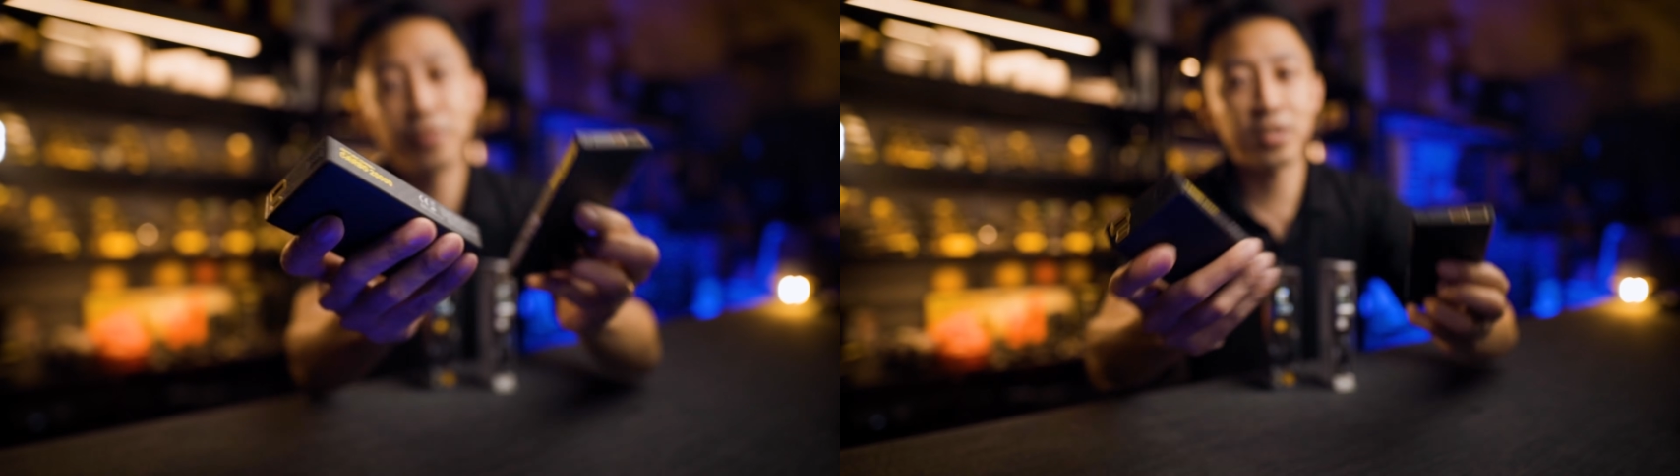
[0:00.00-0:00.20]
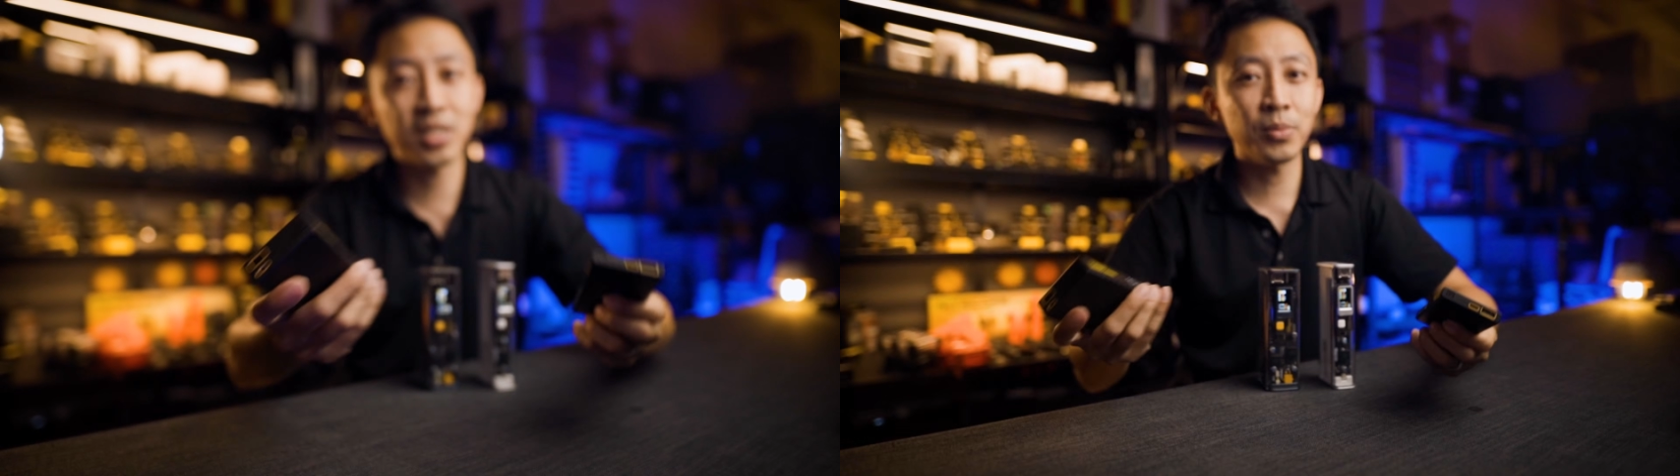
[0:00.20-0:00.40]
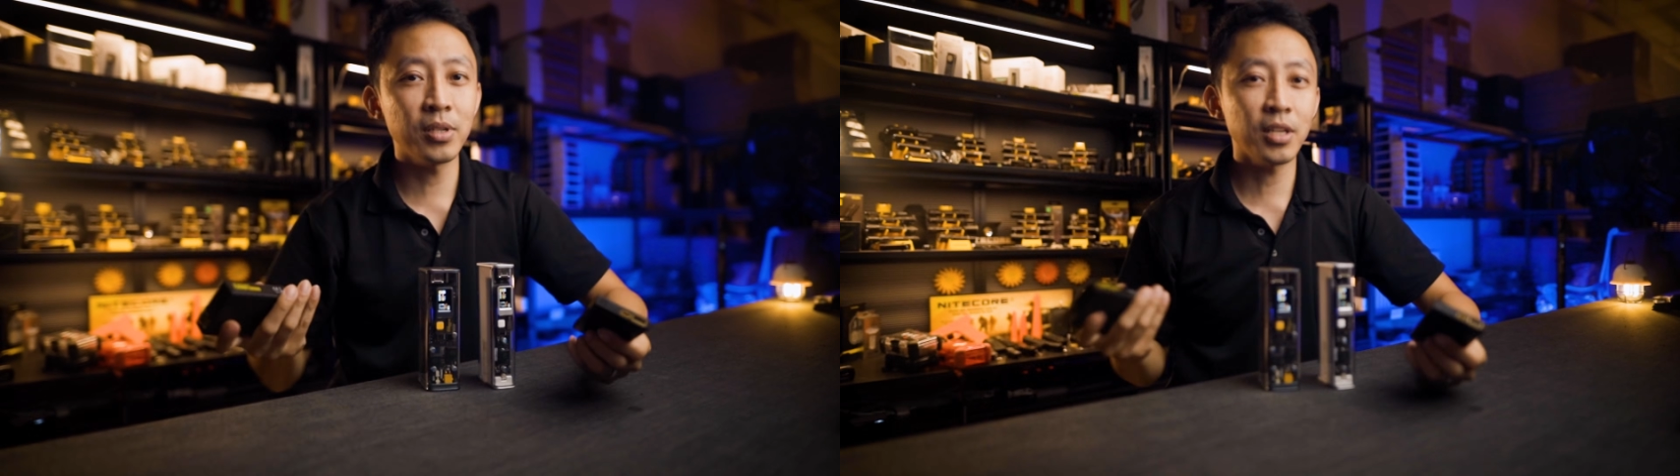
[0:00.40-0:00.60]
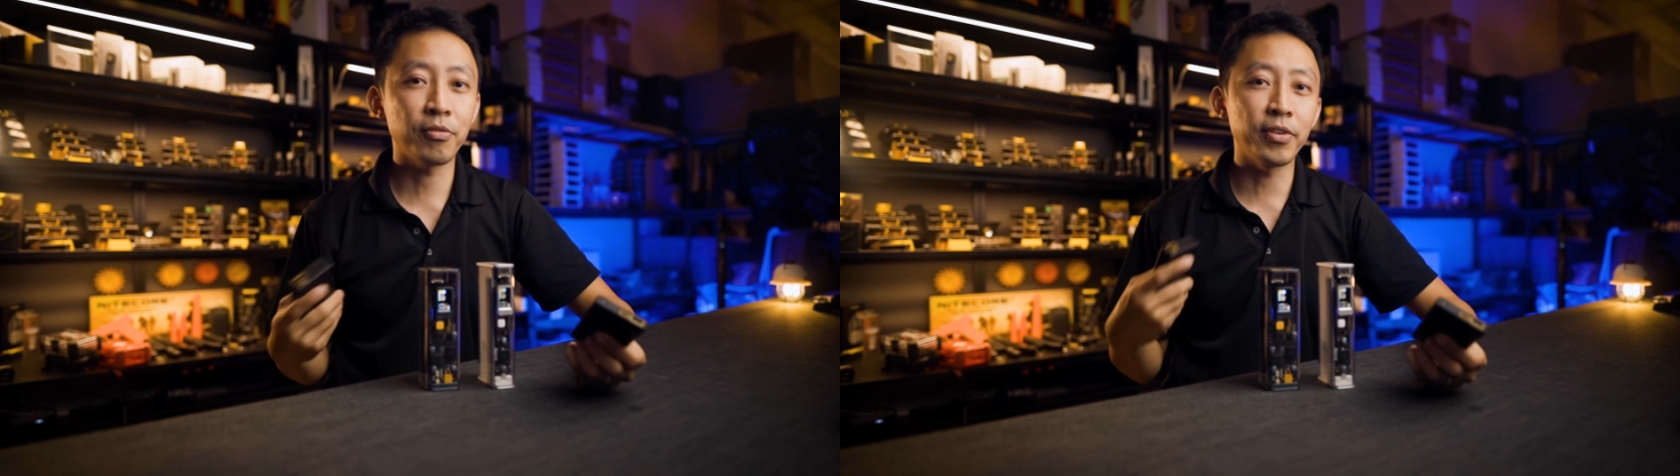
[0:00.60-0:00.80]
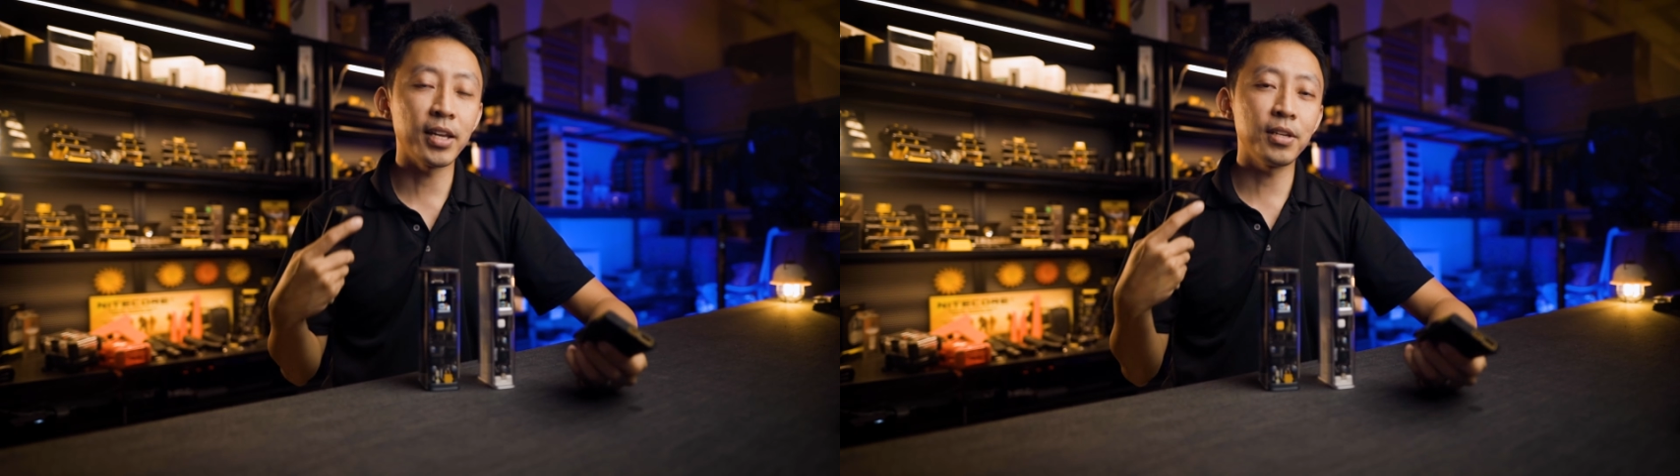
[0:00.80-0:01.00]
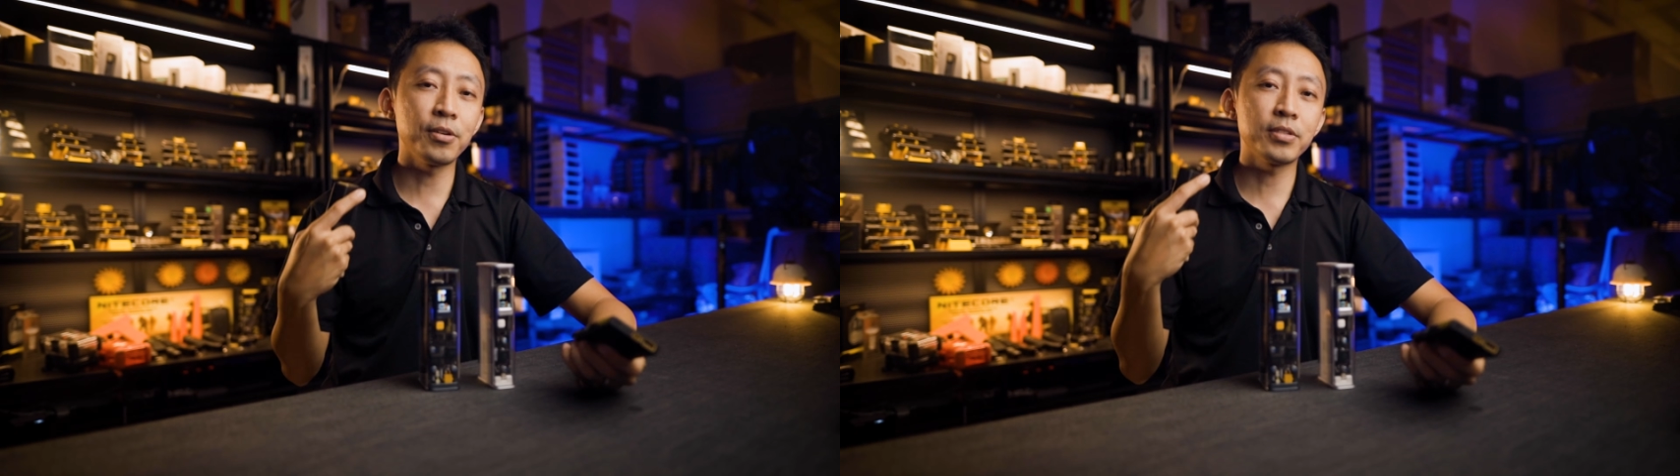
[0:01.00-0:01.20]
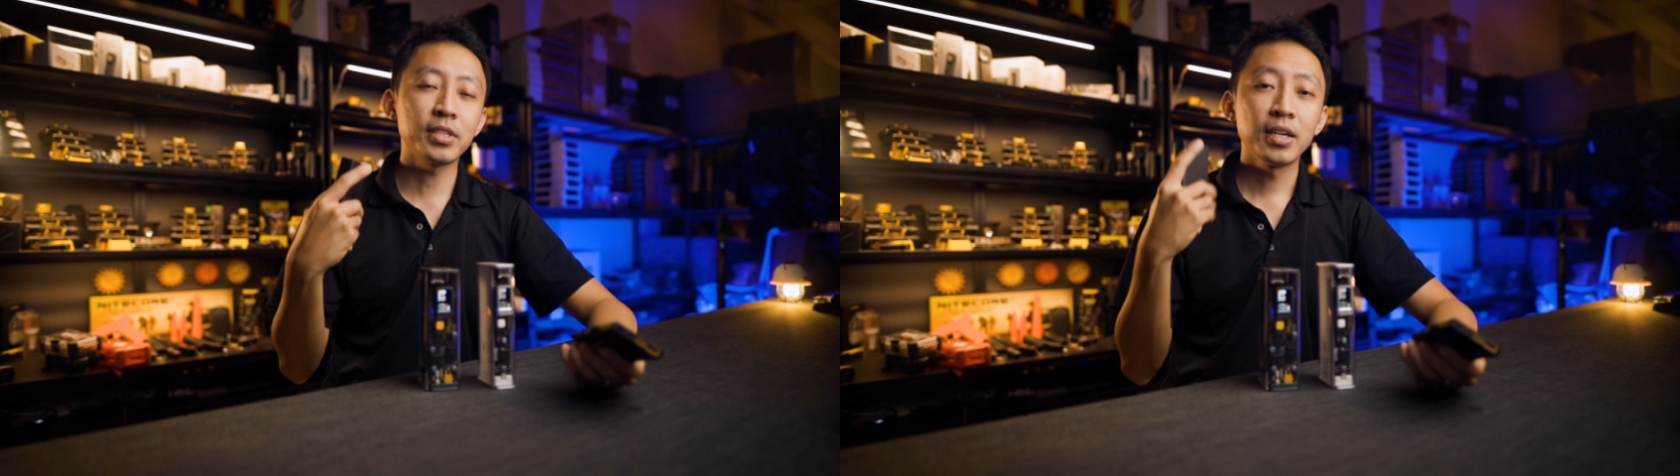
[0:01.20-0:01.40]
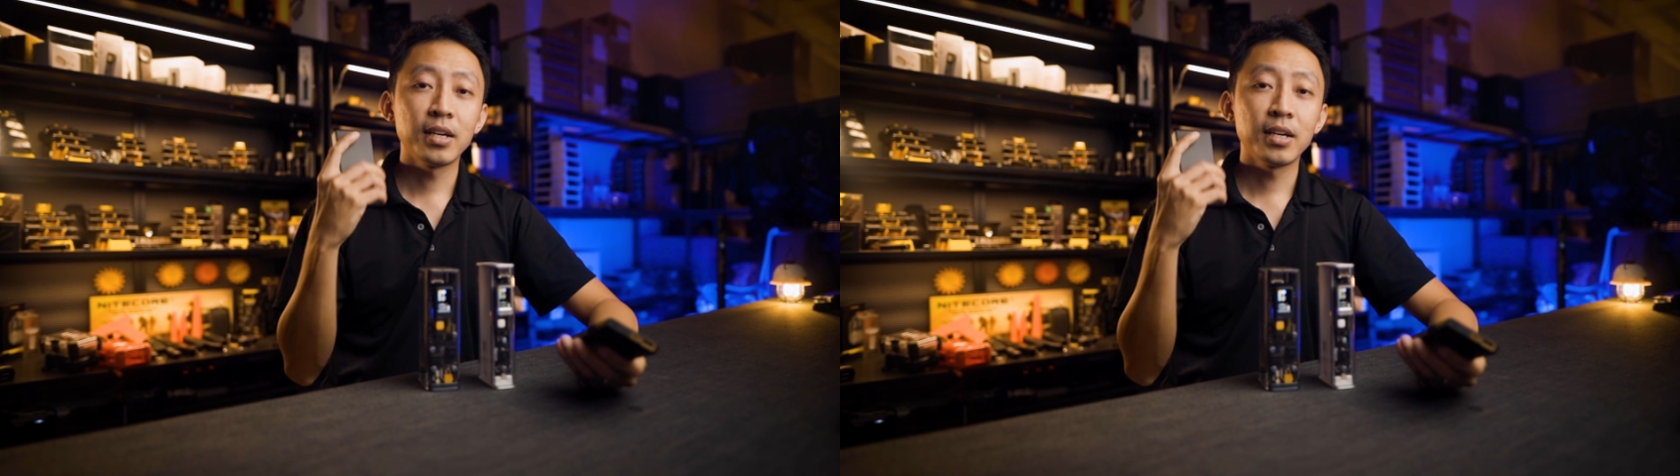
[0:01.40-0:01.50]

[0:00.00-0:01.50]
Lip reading: you are someone that values